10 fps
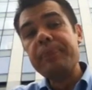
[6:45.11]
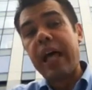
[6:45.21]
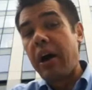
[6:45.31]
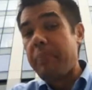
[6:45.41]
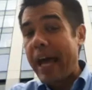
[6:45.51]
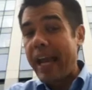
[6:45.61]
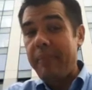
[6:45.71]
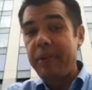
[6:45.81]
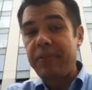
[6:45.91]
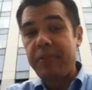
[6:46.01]
Now, bad
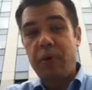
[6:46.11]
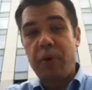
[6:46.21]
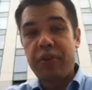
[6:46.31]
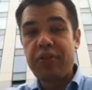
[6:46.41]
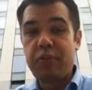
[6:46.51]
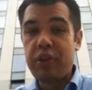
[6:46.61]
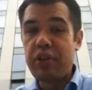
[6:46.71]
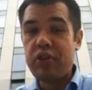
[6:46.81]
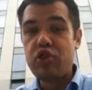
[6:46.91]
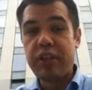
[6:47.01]
habits, of course, we
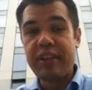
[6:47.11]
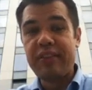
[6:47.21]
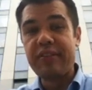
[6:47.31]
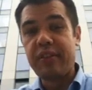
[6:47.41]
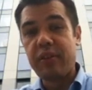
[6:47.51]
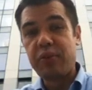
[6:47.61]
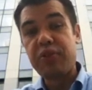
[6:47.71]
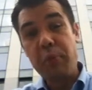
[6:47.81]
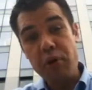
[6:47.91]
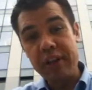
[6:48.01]
usually consider
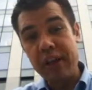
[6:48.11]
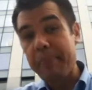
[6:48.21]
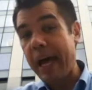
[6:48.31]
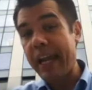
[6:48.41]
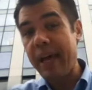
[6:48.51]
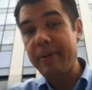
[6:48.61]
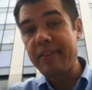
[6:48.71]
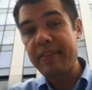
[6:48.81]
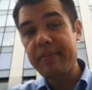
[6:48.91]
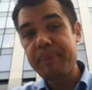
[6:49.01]
smoking a bad
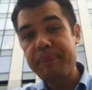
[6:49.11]
habit.